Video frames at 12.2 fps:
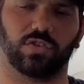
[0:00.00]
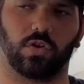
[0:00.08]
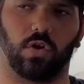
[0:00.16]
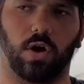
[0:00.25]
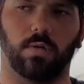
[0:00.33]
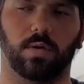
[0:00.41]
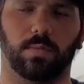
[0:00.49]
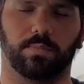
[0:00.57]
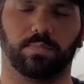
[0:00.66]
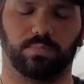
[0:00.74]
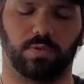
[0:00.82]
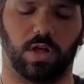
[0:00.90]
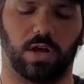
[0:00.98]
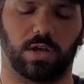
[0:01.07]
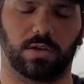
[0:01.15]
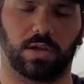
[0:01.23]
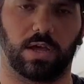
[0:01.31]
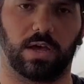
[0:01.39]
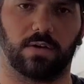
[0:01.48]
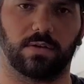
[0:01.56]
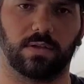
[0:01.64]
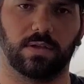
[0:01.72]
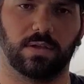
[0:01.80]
you're like, oh, block it down,